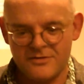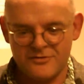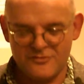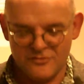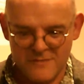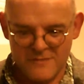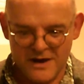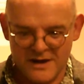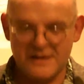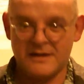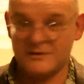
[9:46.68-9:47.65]
through my
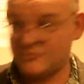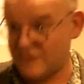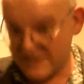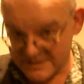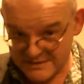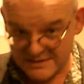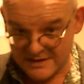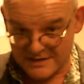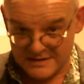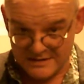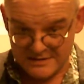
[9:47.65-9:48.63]
interest
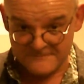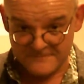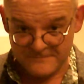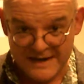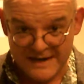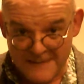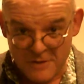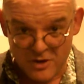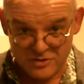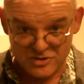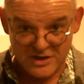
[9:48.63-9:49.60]
in
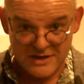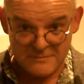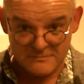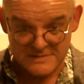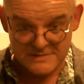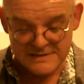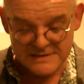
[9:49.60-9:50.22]
M.R. James.